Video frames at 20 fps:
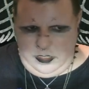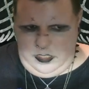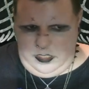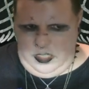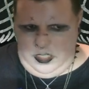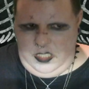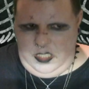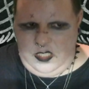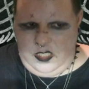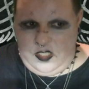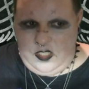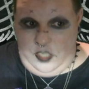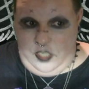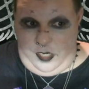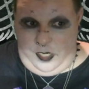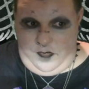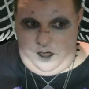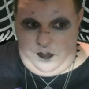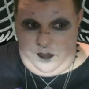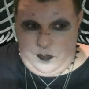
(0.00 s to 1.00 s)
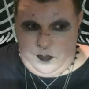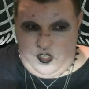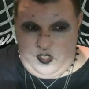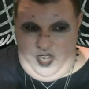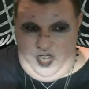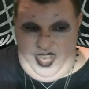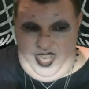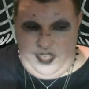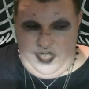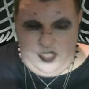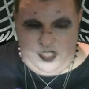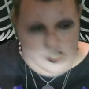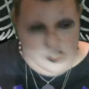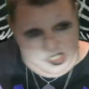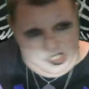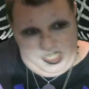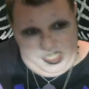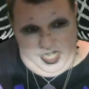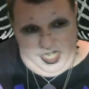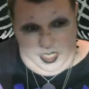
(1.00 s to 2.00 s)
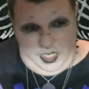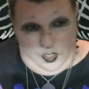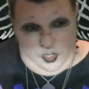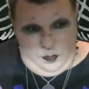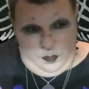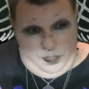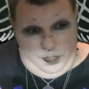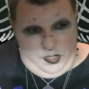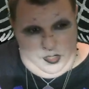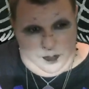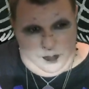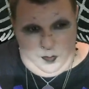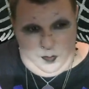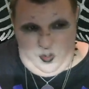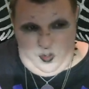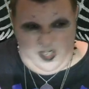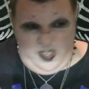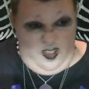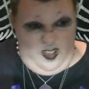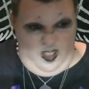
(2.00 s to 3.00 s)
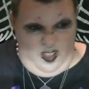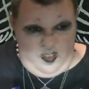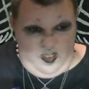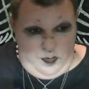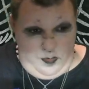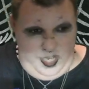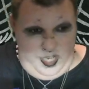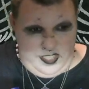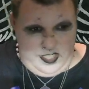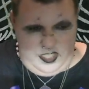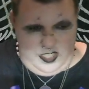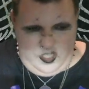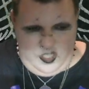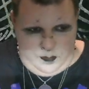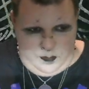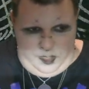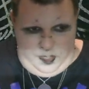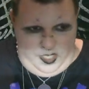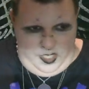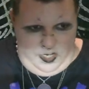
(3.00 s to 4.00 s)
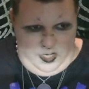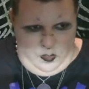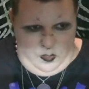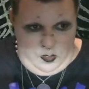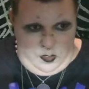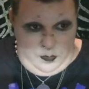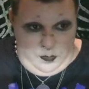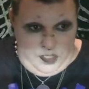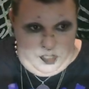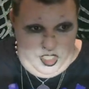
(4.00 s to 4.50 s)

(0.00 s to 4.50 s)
starting from scratch and just getting a new motherboard and all the rest and just building a whole new machine.